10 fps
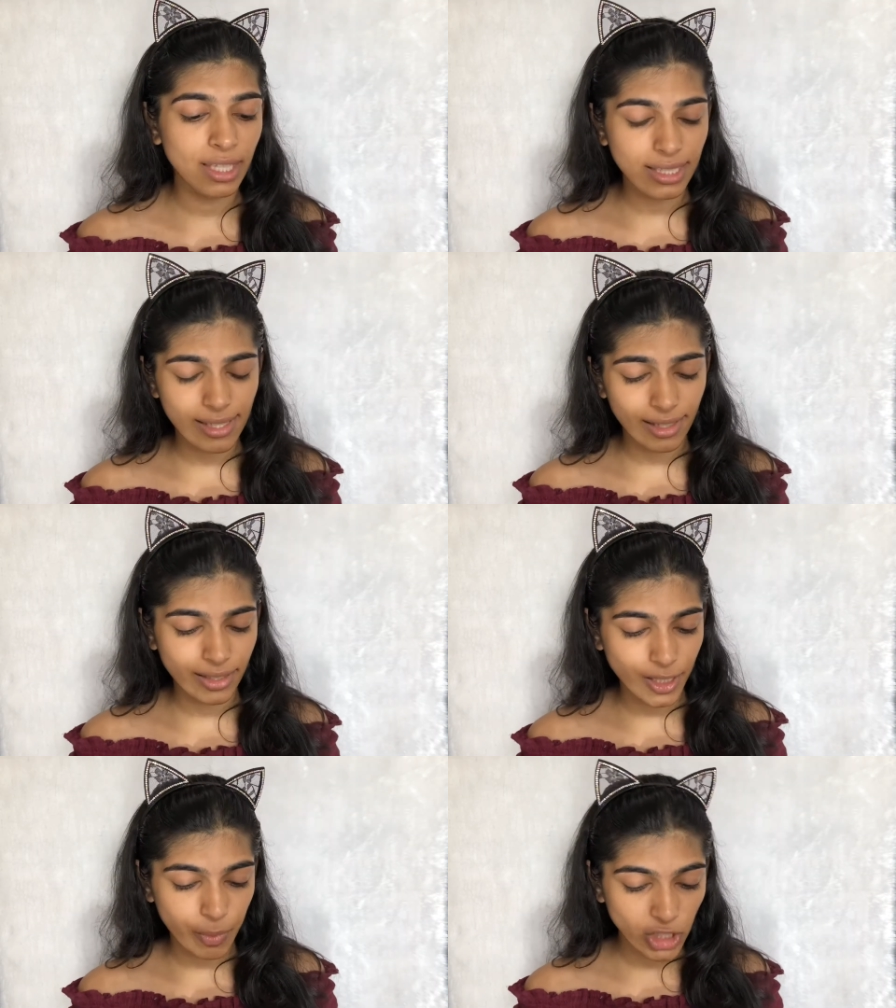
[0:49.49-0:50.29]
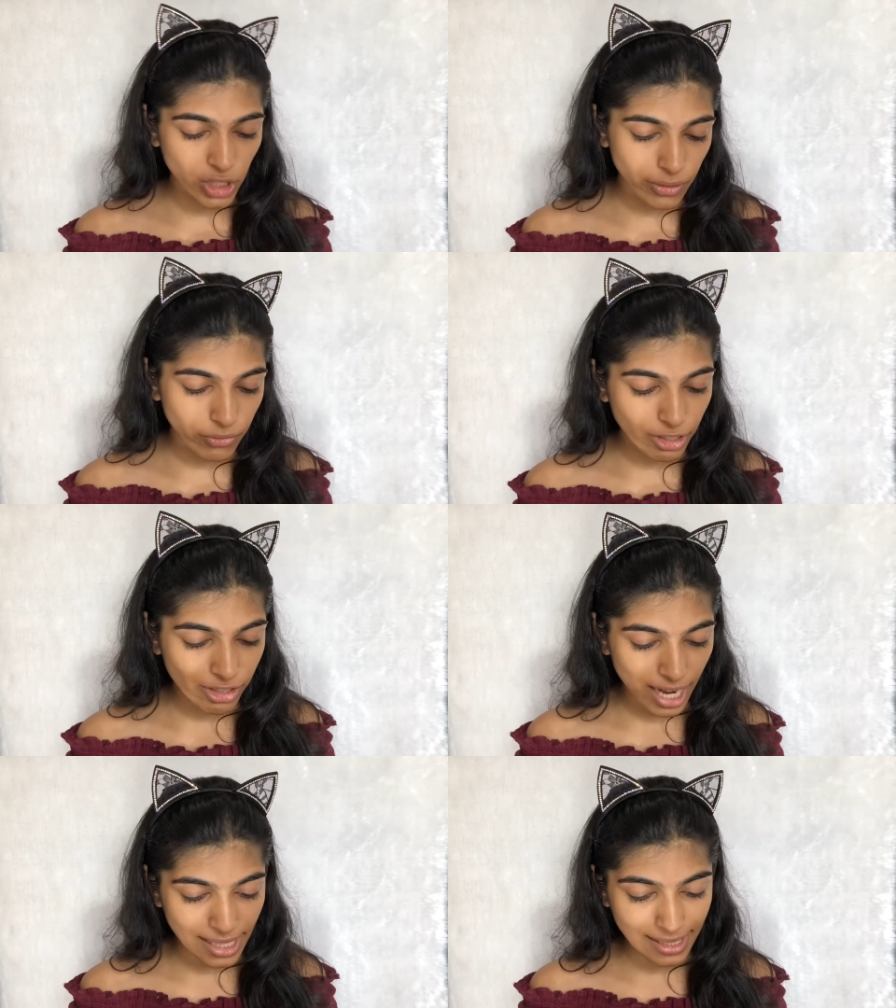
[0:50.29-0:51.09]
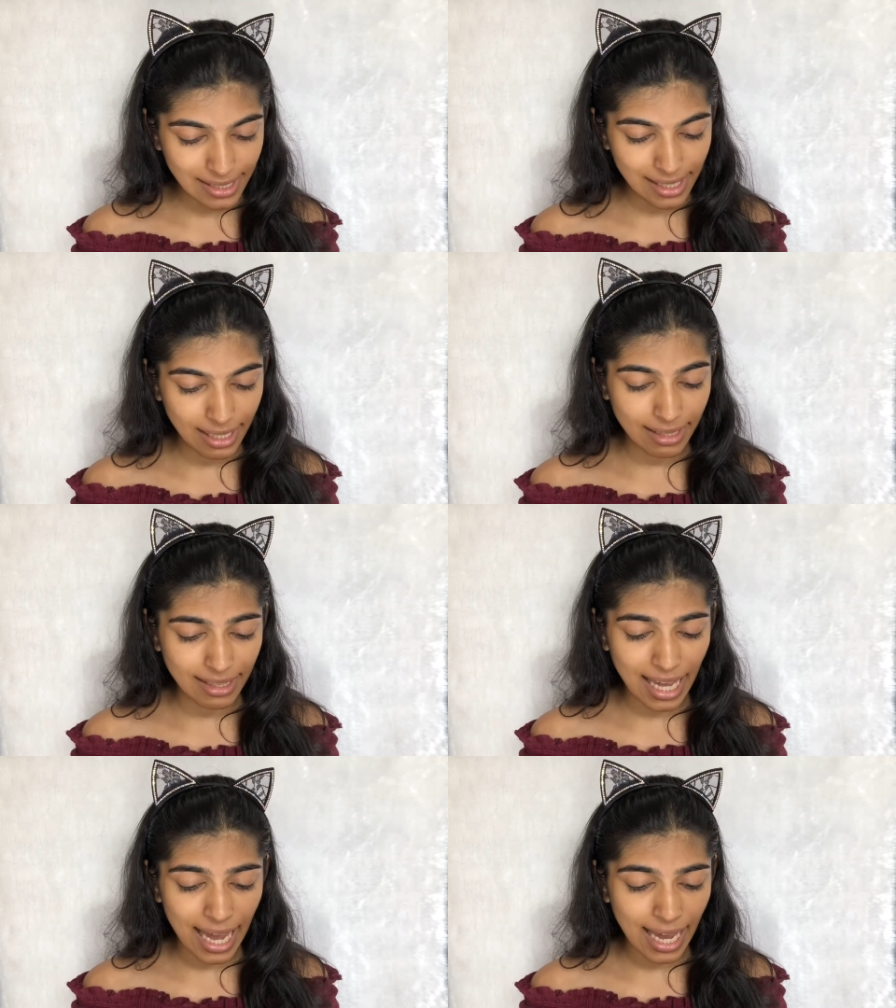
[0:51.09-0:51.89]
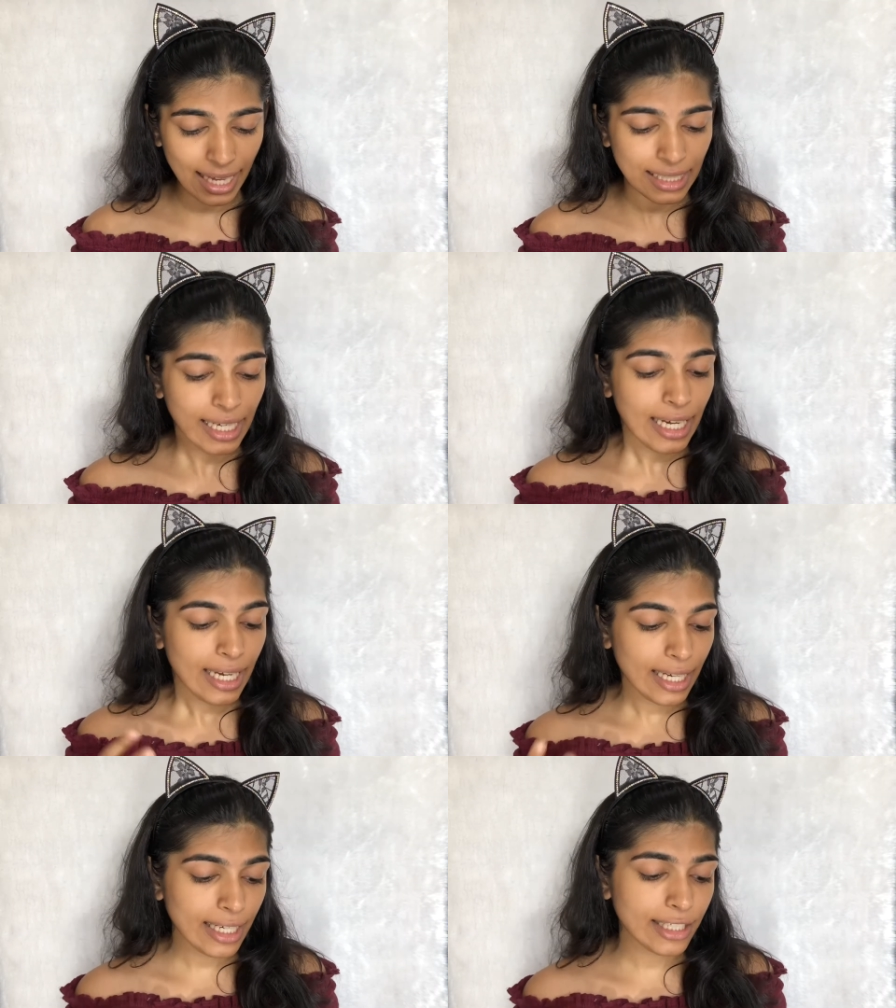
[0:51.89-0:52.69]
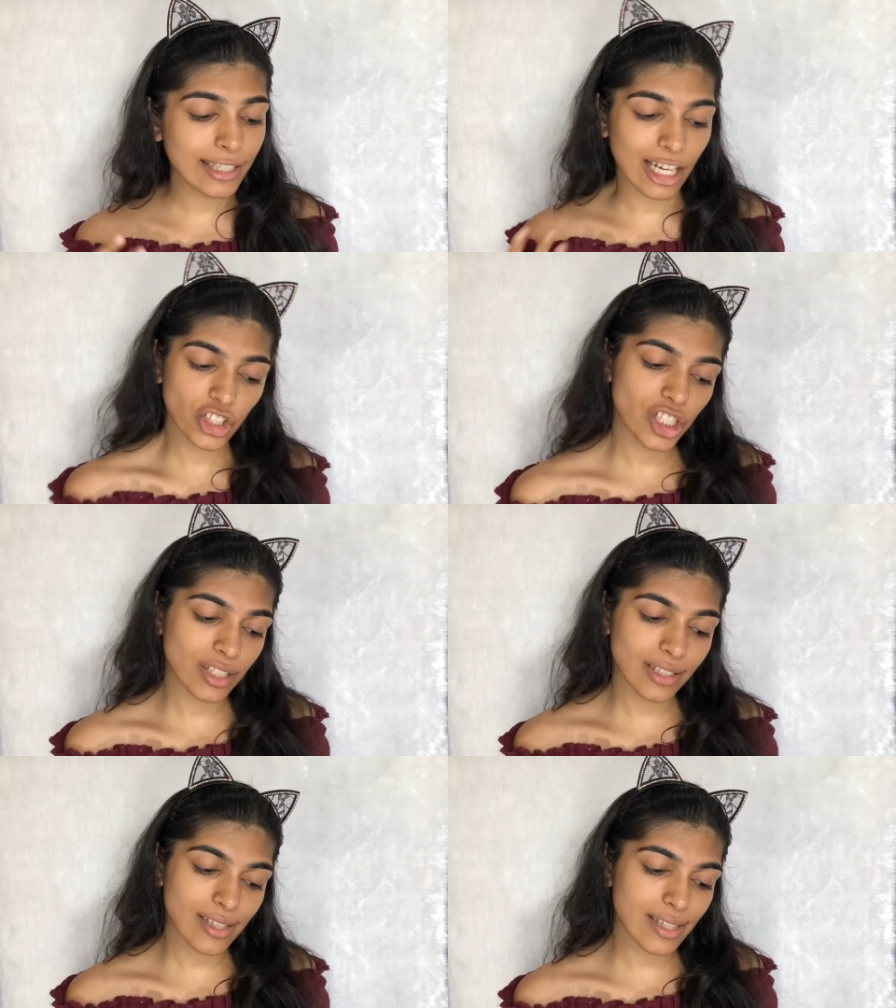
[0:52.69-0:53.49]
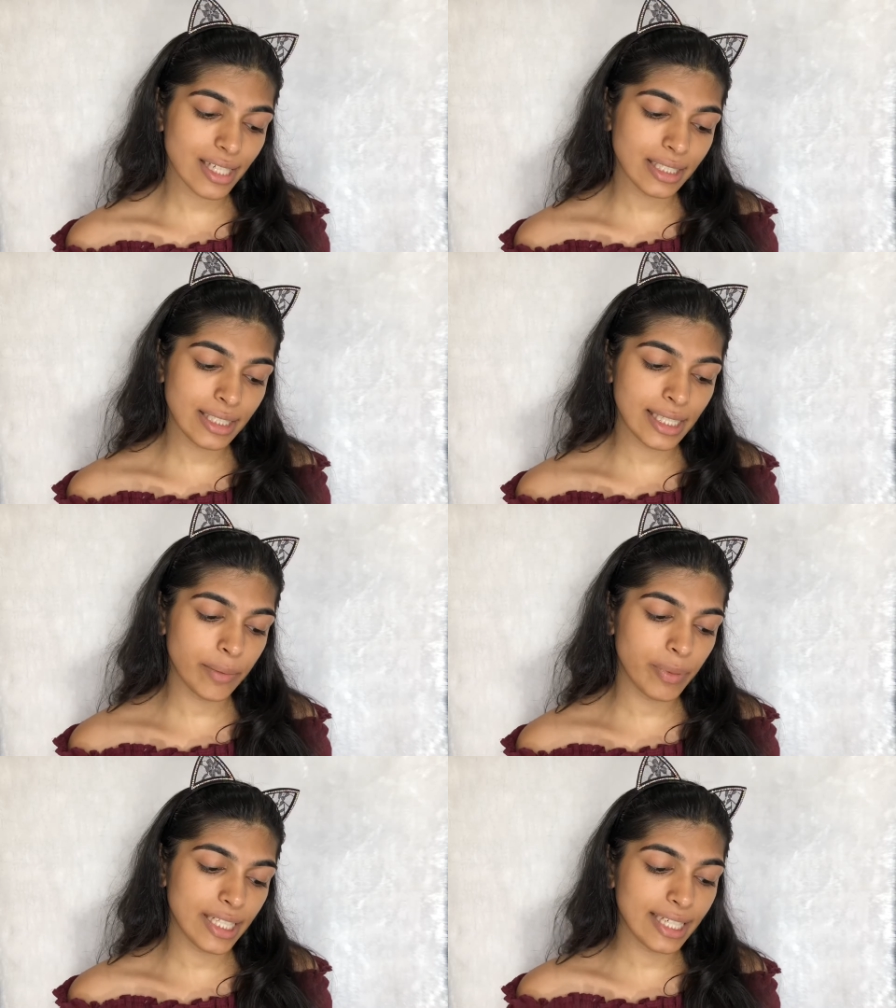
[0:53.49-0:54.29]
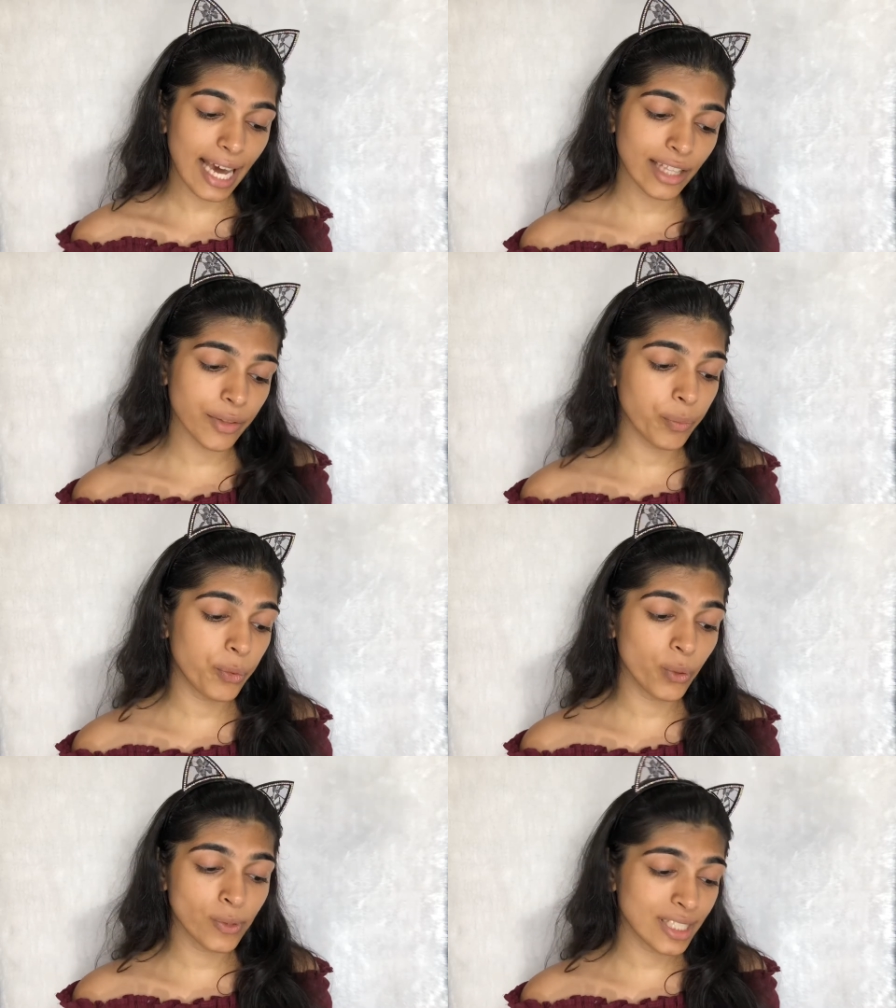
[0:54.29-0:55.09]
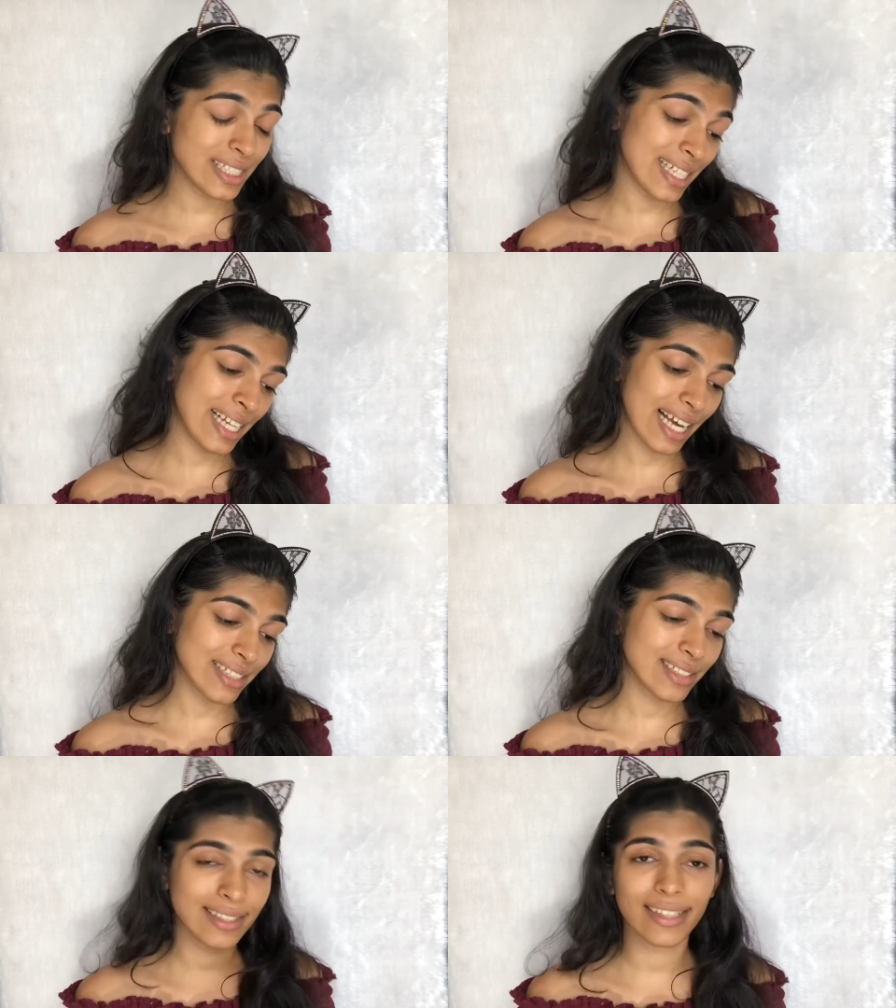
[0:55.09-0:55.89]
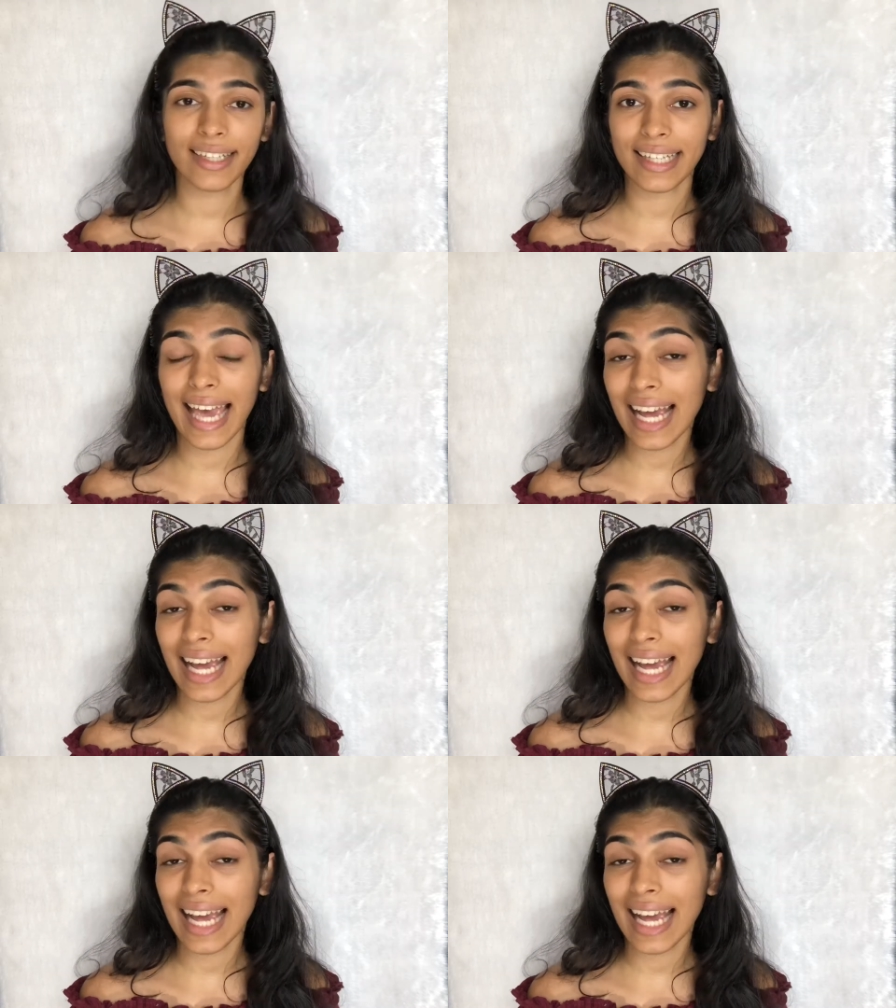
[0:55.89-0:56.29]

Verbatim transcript: This is specially for dry skin and it nourishes the skin deeply and improves its elasticity.